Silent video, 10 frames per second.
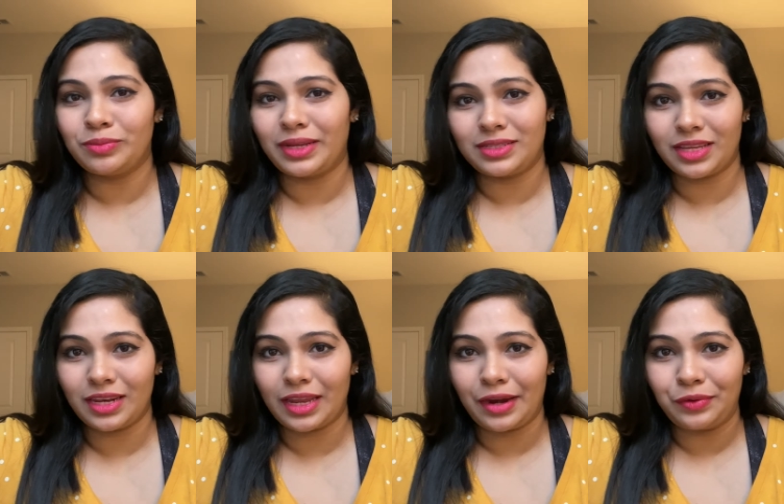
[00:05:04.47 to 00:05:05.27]
my
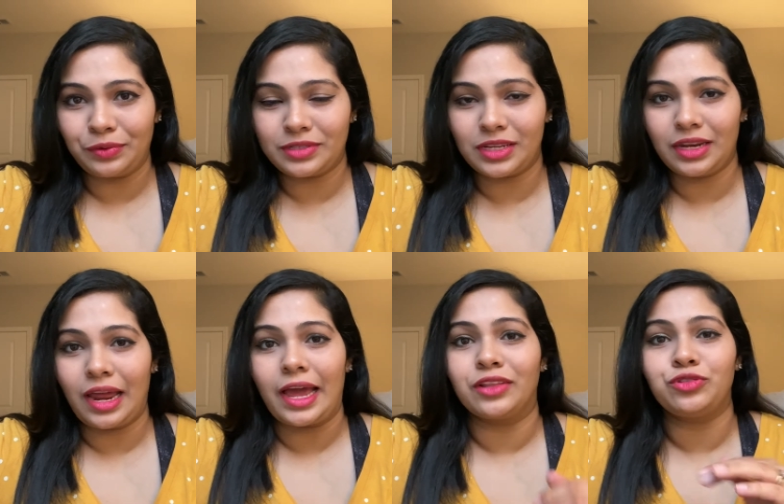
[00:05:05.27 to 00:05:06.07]
skincare routine.
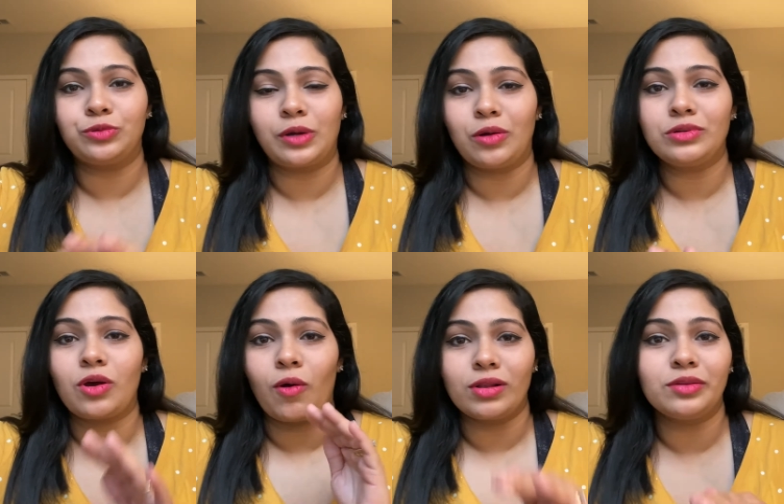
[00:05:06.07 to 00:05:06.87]
I threw out
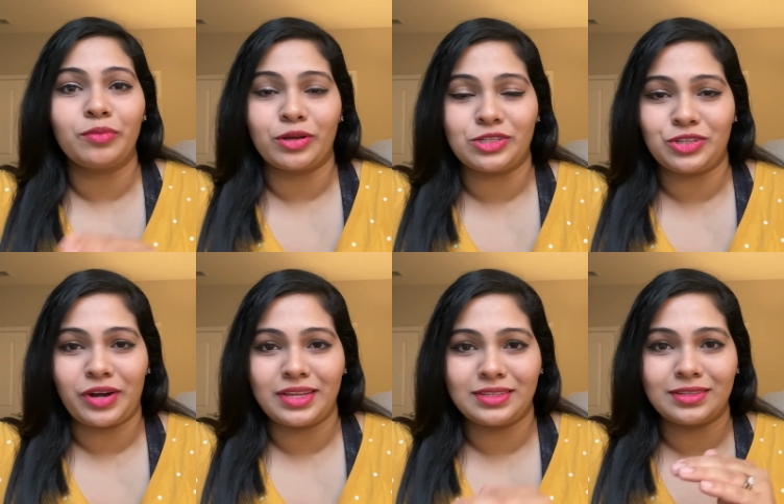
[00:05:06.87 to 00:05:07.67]
all the
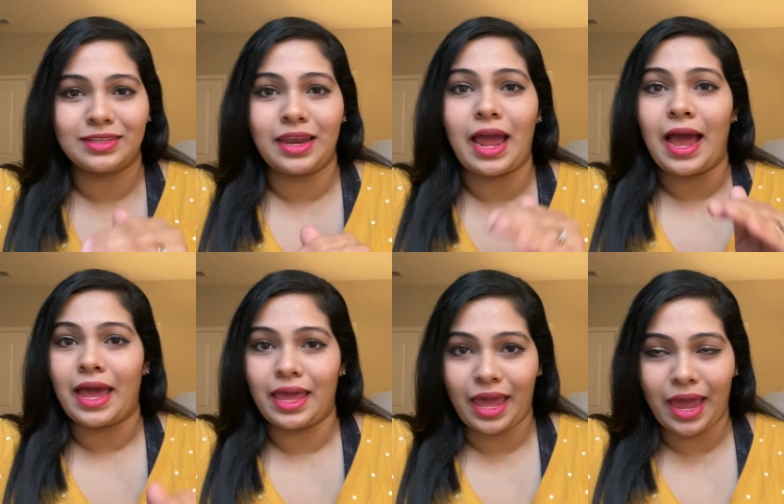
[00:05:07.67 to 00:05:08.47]
moisturizers that
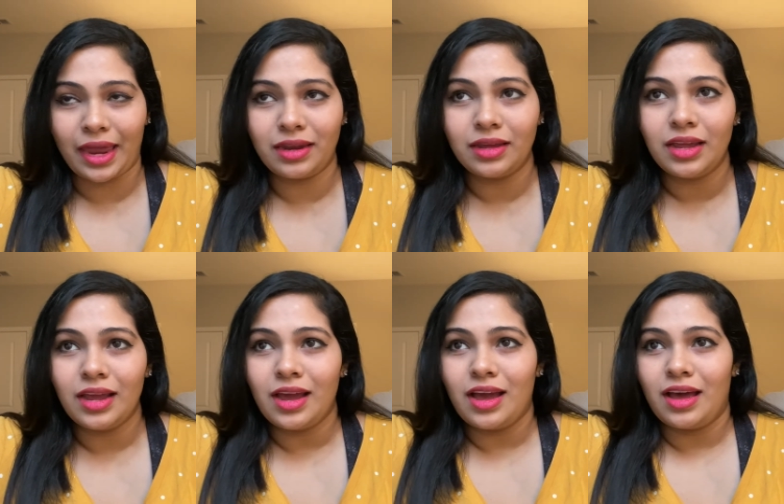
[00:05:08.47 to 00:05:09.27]
I had.
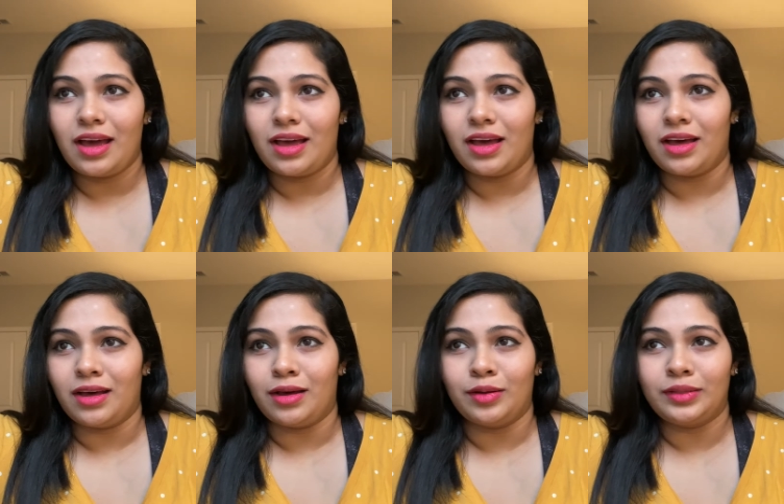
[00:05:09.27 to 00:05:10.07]

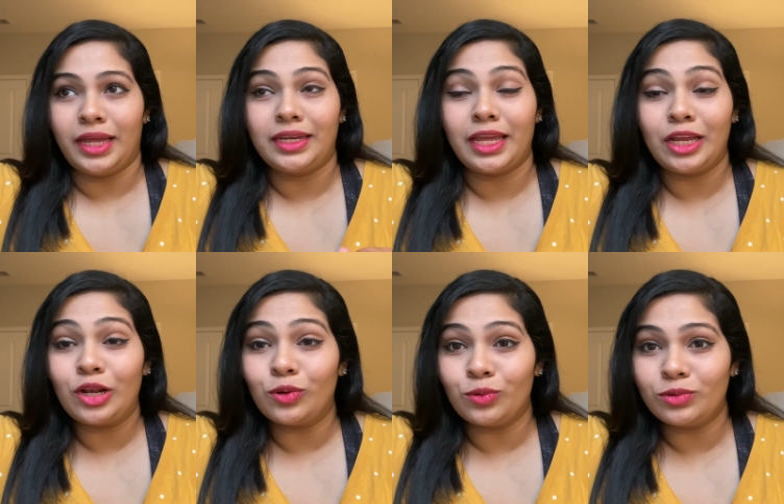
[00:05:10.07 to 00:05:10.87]
That
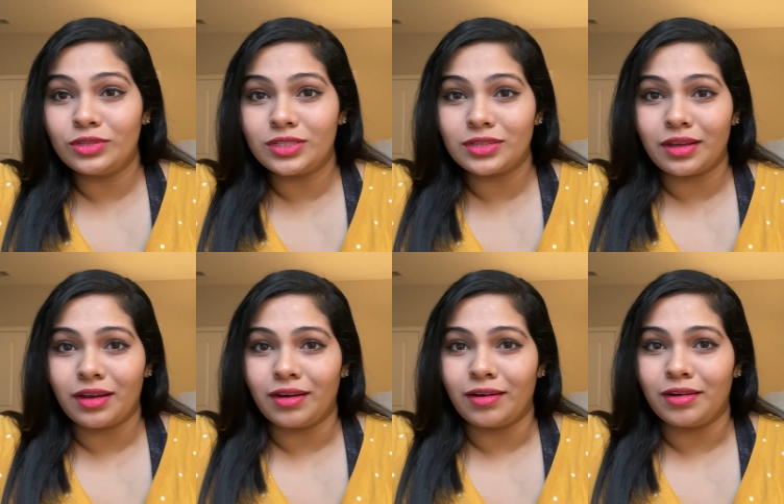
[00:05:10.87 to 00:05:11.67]
includes
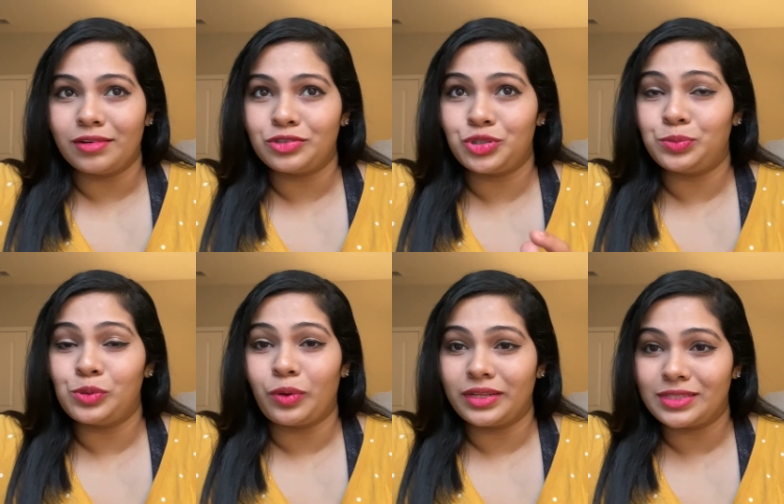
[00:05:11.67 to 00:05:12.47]

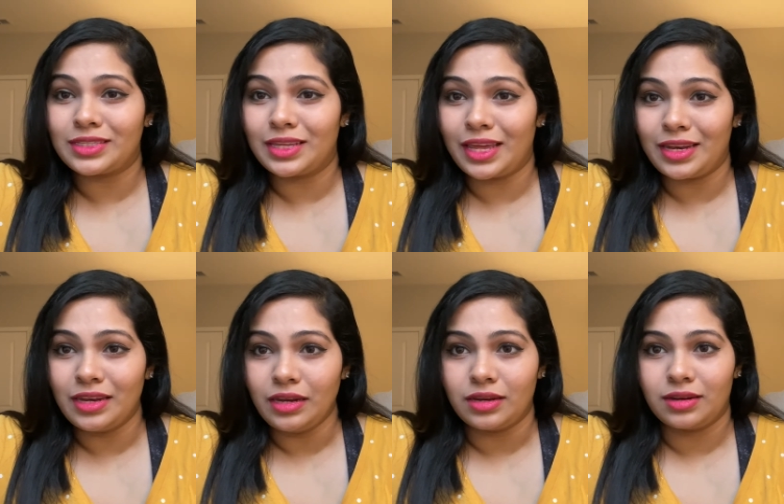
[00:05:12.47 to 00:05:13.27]
111
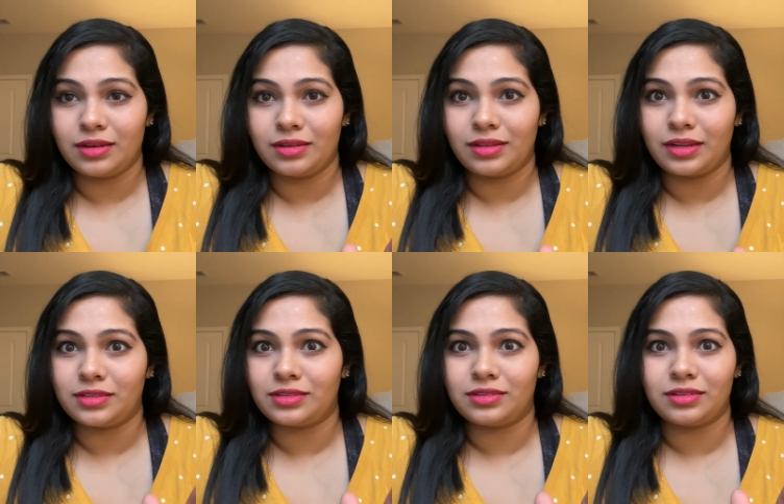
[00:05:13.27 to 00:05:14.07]
Skin.
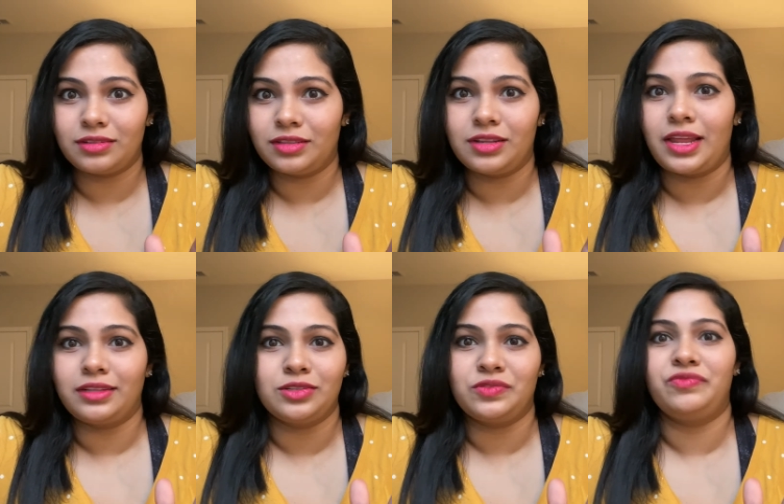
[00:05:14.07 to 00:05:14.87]
That's
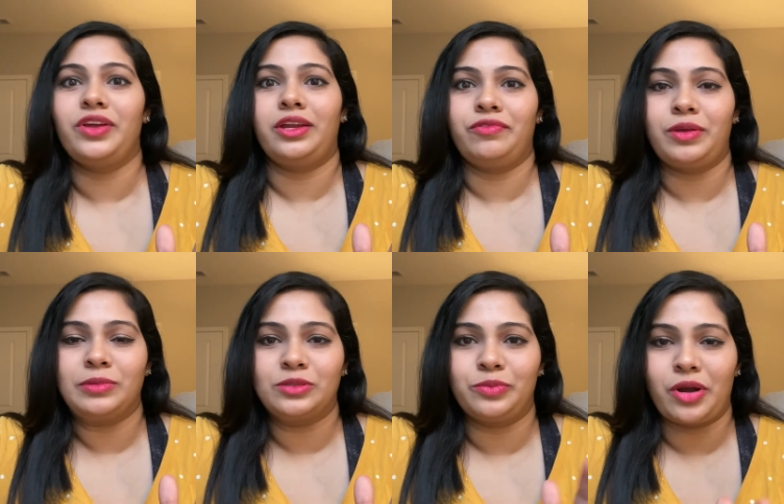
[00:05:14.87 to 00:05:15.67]
like this very
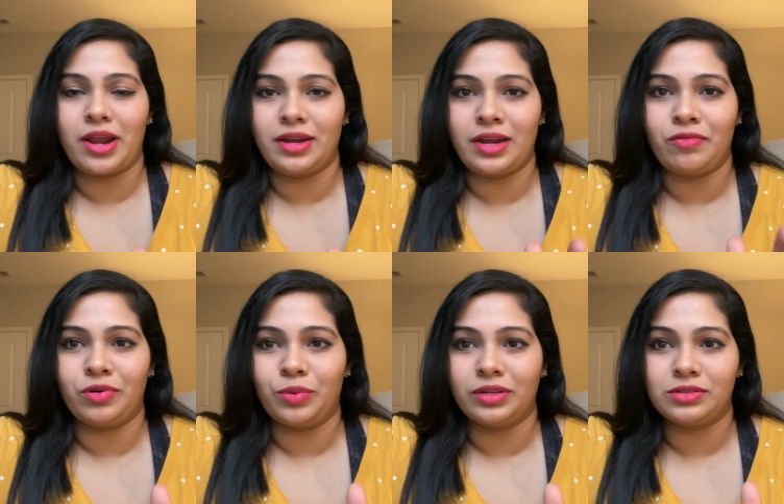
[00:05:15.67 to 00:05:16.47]
famous brand and
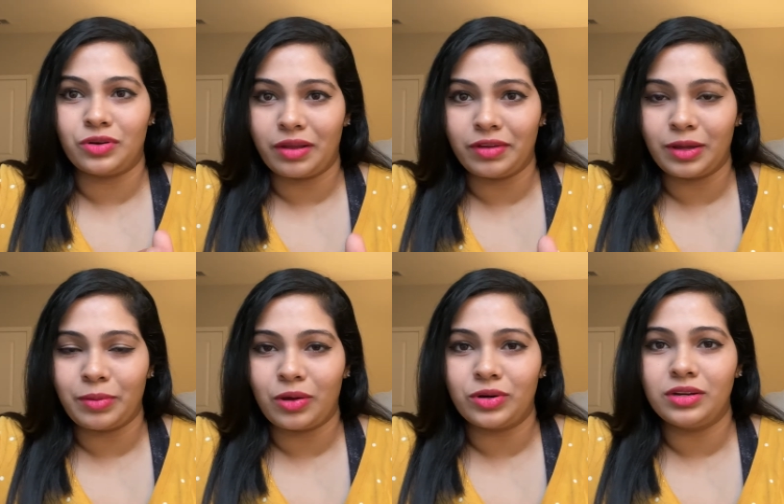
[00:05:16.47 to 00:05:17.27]
everyone's raving
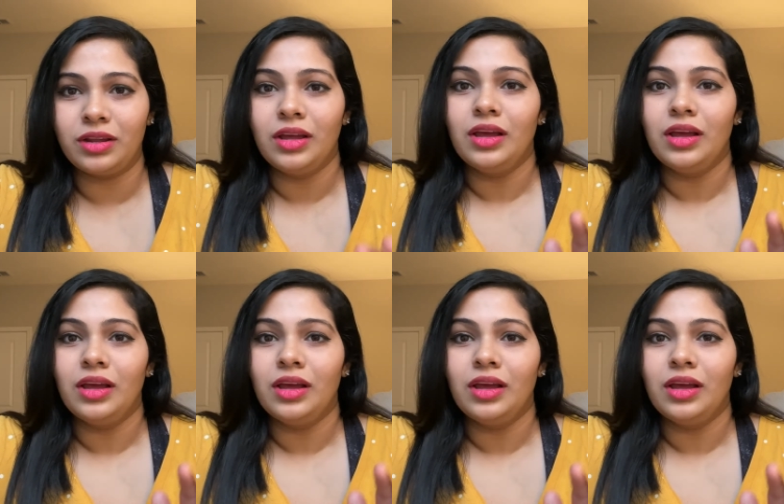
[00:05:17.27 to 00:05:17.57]
about it.